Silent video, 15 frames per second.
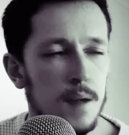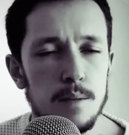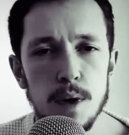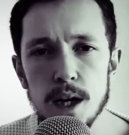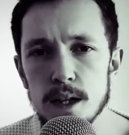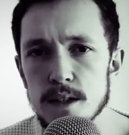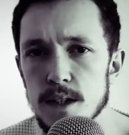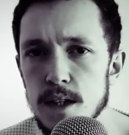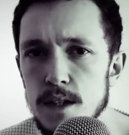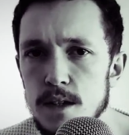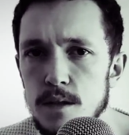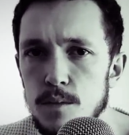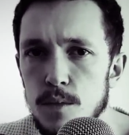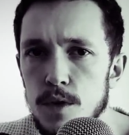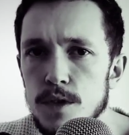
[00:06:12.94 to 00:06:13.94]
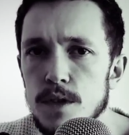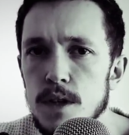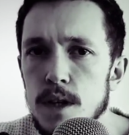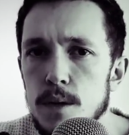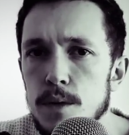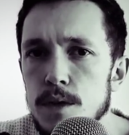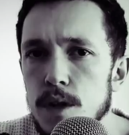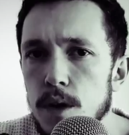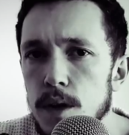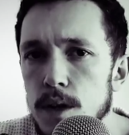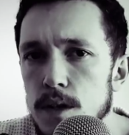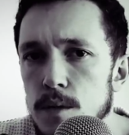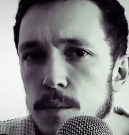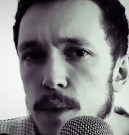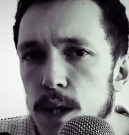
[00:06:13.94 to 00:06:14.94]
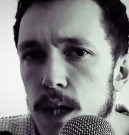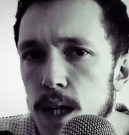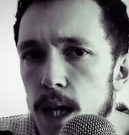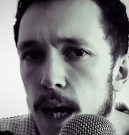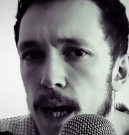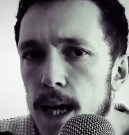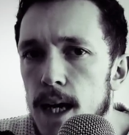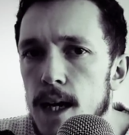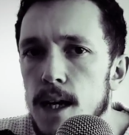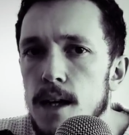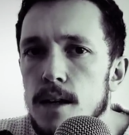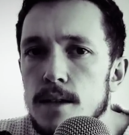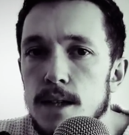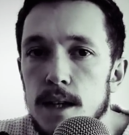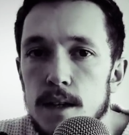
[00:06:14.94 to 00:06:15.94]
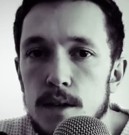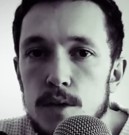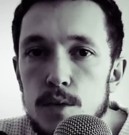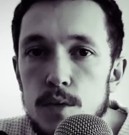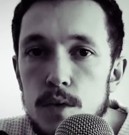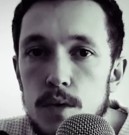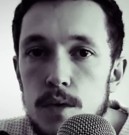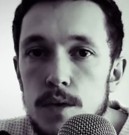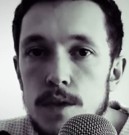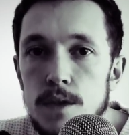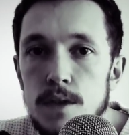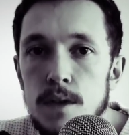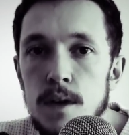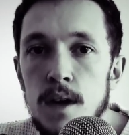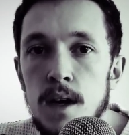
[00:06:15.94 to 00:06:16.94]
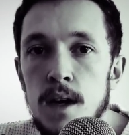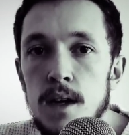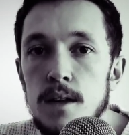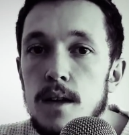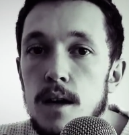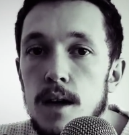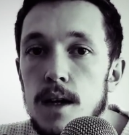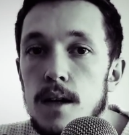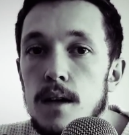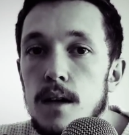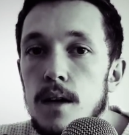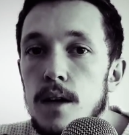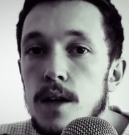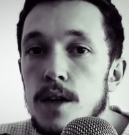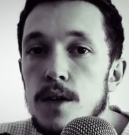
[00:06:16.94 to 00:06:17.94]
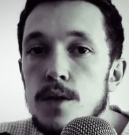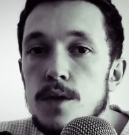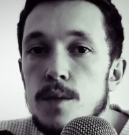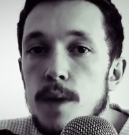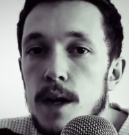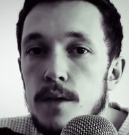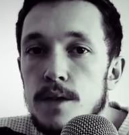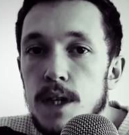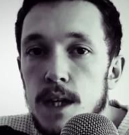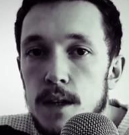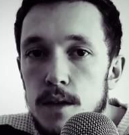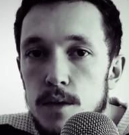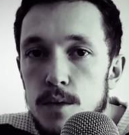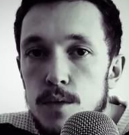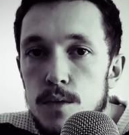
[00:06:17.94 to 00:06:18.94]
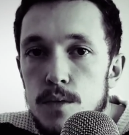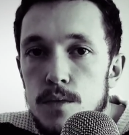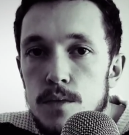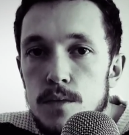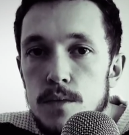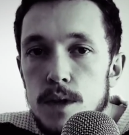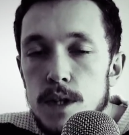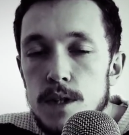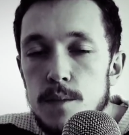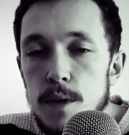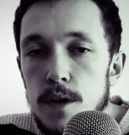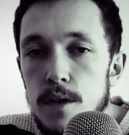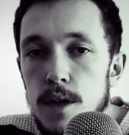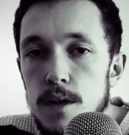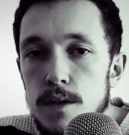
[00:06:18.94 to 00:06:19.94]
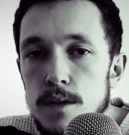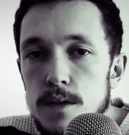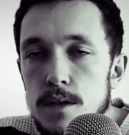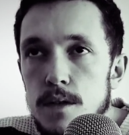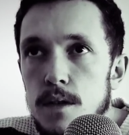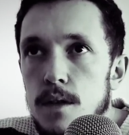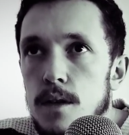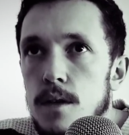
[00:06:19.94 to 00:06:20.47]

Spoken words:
My intention was that it was going to be a technical course, that I could learn a huge amount of technical experience,